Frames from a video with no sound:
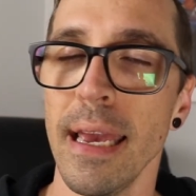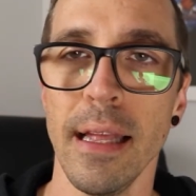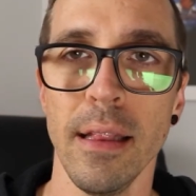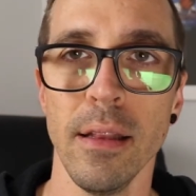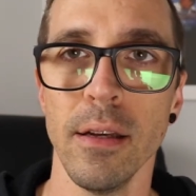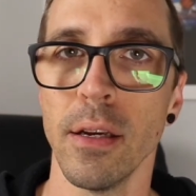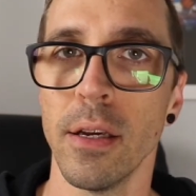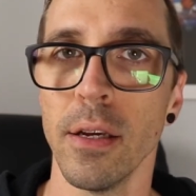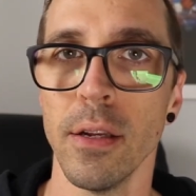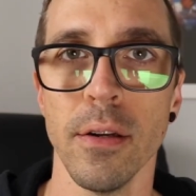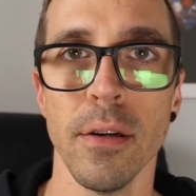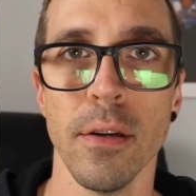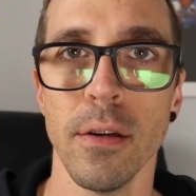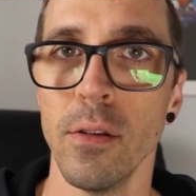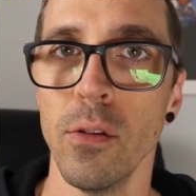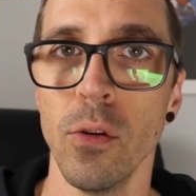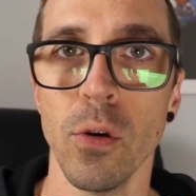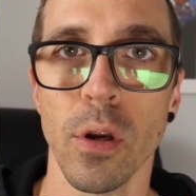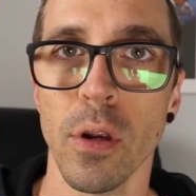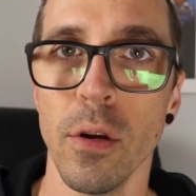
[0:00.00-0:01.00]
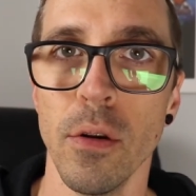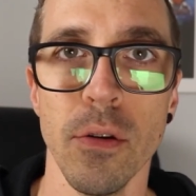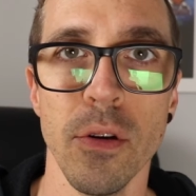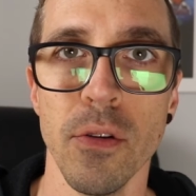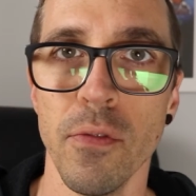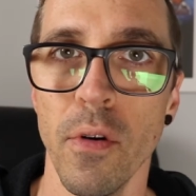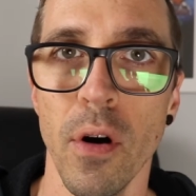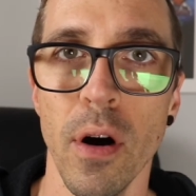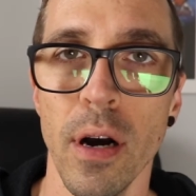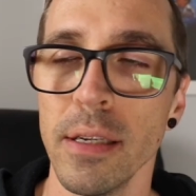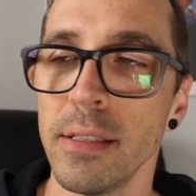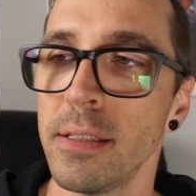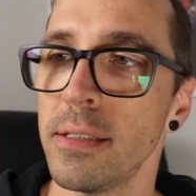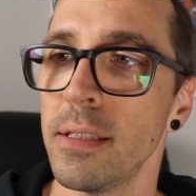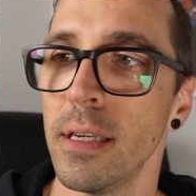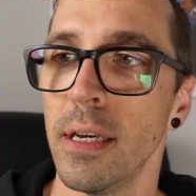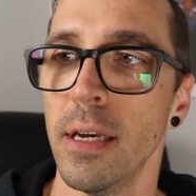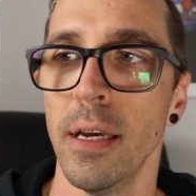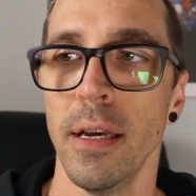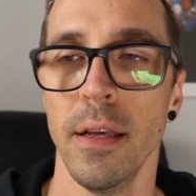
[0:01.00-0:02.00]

elegant looking device,